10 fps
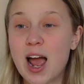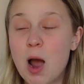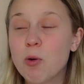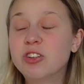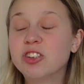
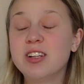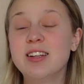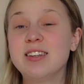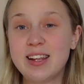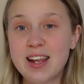I was just
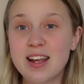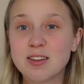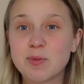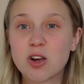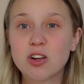in
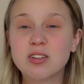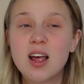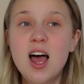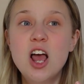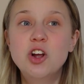tears, because
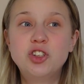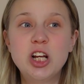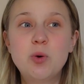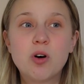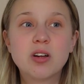
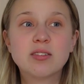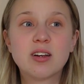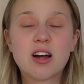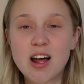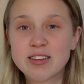she was
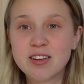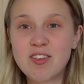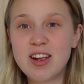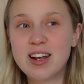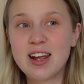cluster
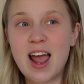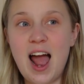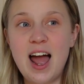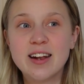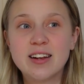feeding
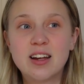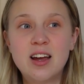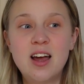and